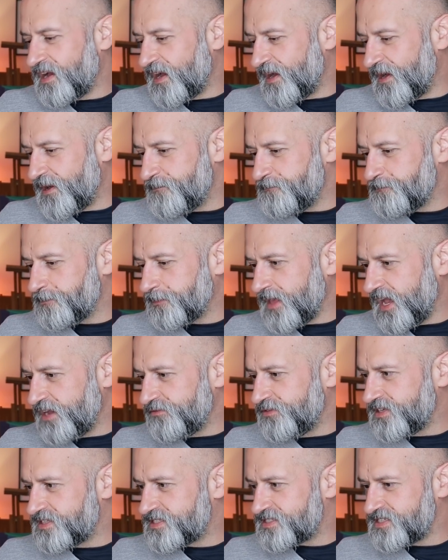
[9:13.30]

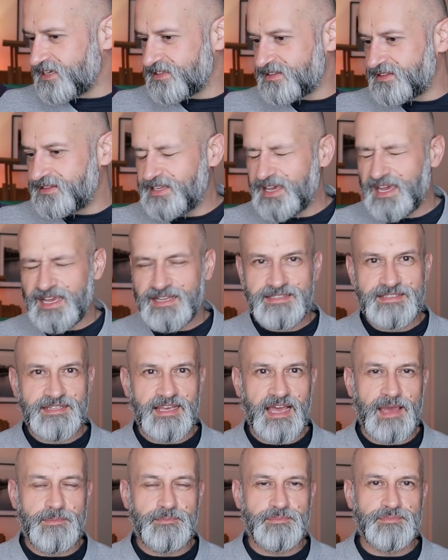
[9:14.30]
Having said that,
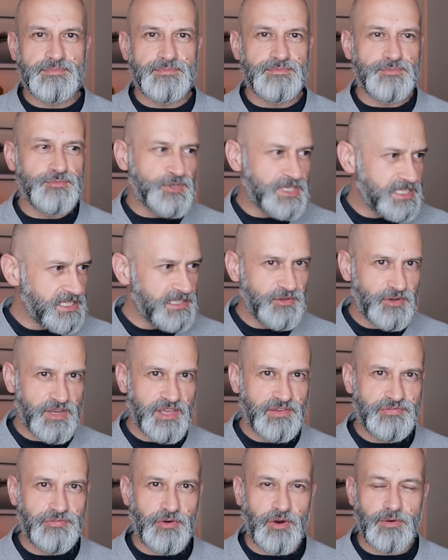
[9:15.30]
I'm really
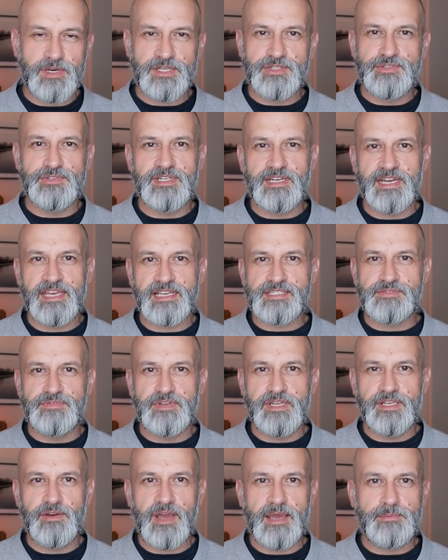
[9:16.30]
looking forward to the next
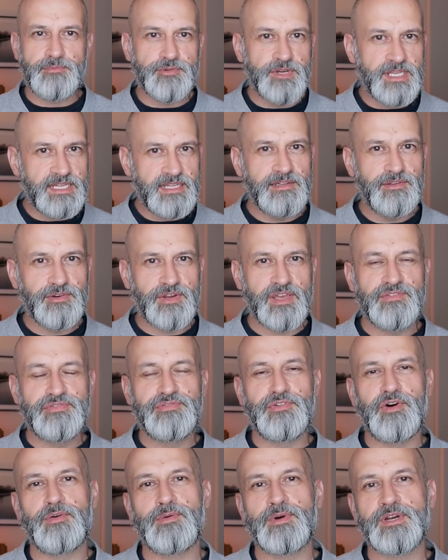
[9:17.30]
video. I'm really looking
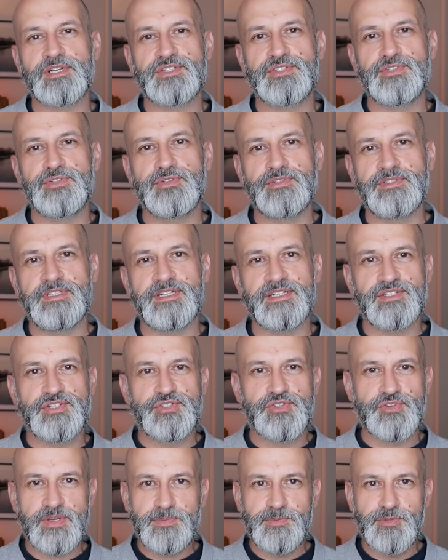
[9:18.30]
forward to the
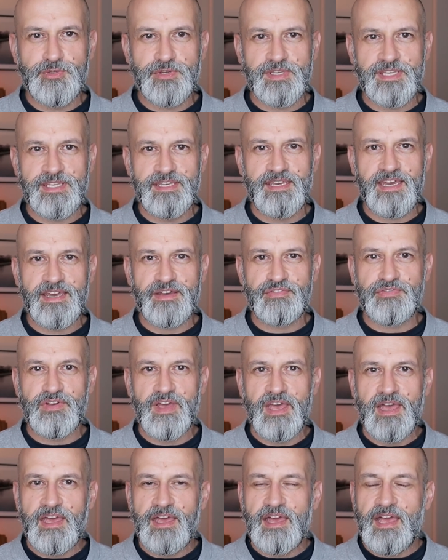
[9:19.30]
trip to Kiev.
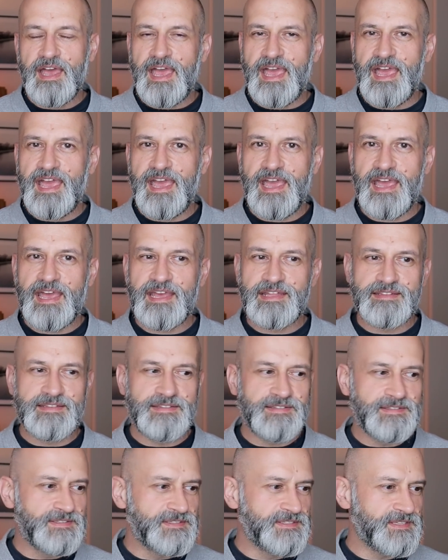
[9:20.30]

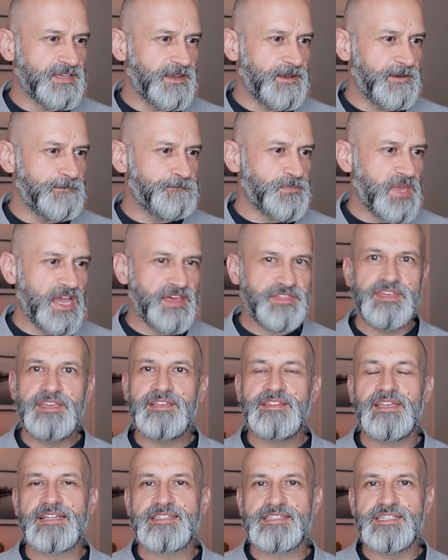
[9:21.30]
And I
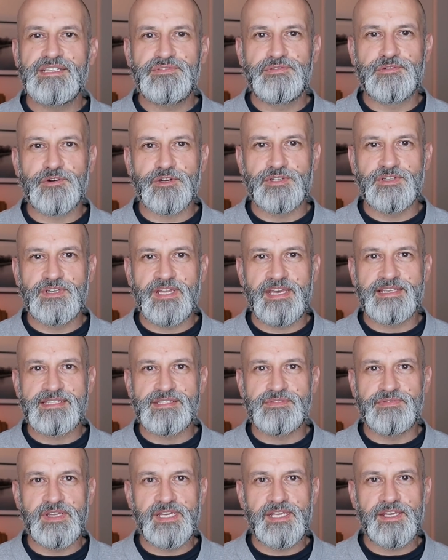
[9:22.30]
think that's it for
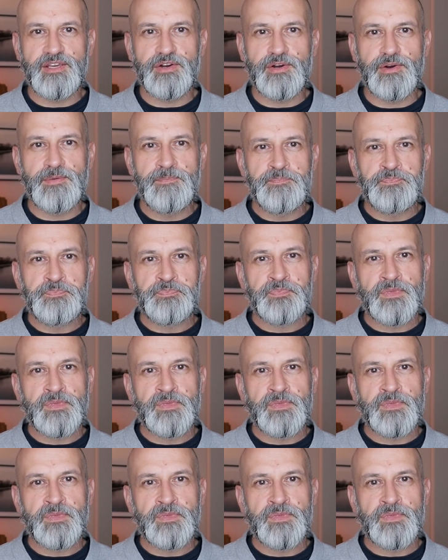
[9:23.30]
today's video.